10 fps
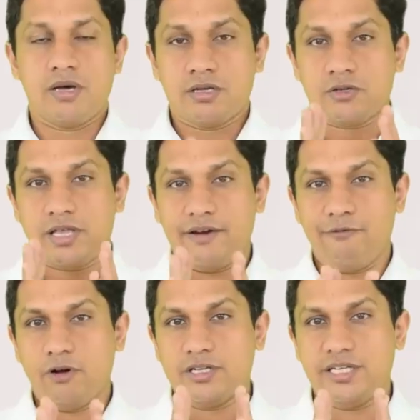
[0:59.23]
So
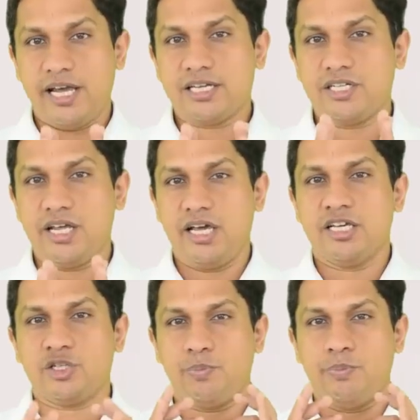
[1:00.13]
therefore, GST
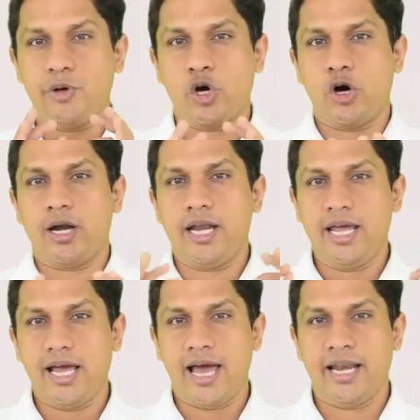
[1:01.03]
is
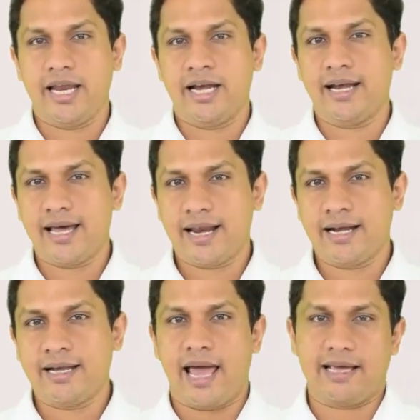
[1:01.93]
purely an
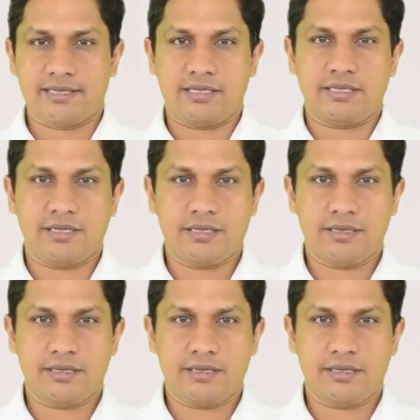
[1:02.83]
indirect tax.